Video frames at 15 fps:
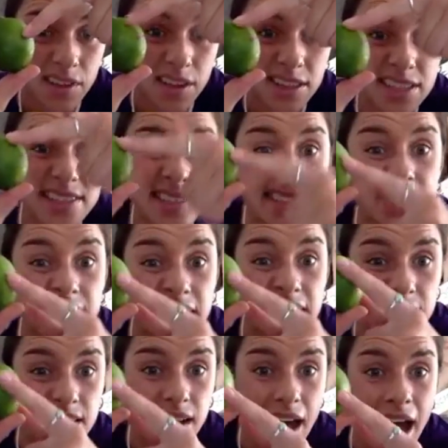the
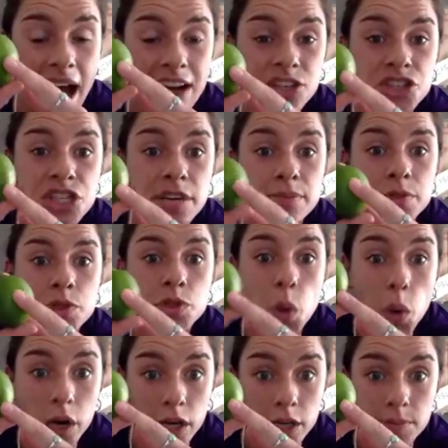skin actually
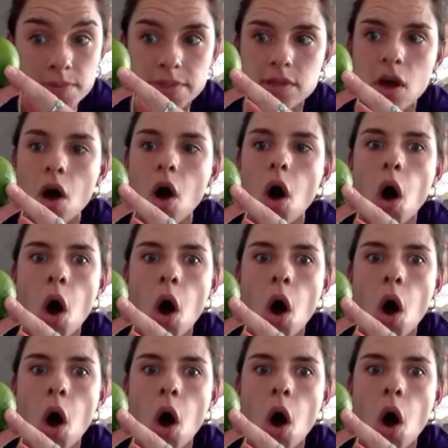absorbs